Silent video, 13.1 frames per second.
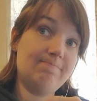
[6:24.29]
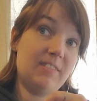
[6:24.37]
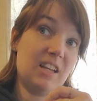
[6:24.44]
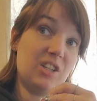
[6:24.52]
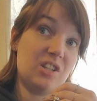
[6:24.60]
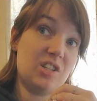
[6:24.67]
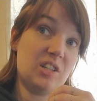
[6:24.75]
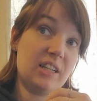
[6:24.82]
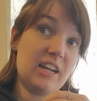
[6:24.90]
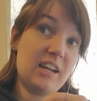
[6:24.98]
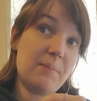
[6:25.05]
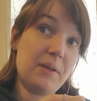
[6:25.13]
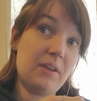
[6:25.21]
Now she's looking
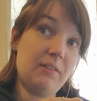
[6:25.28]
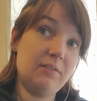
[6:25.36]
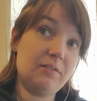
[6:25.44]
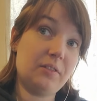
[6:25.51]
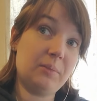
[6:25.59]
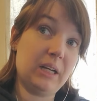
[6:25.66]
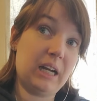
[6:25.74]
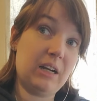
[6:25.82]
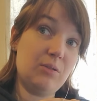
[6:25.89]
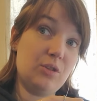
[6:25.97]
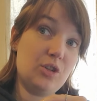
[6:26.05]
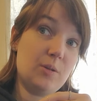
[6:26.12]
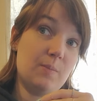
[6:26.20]
at me from the
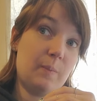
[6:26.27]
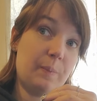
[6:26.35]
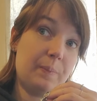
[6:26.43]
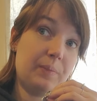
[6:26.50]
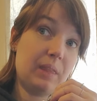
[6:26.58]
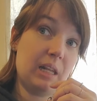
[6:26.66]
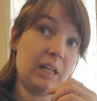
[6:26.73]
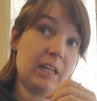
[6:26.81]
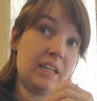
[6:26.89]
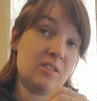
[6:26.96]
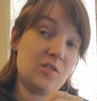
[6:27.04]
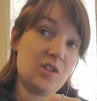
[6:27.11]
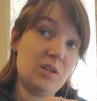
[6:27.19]
couch like
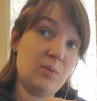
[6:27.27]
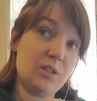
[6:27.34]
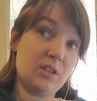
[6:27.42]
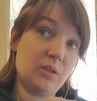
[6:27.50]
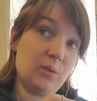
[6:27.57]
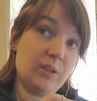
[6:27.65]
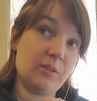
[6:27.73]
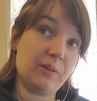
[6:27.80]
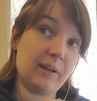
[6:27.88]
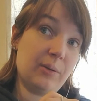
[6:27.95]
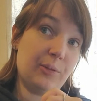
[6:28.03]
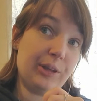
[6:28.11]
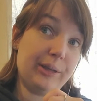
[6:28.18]
as if she wasn't the one that
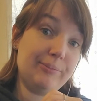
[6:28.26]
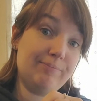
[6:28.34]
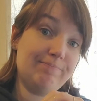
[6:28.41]
ran away.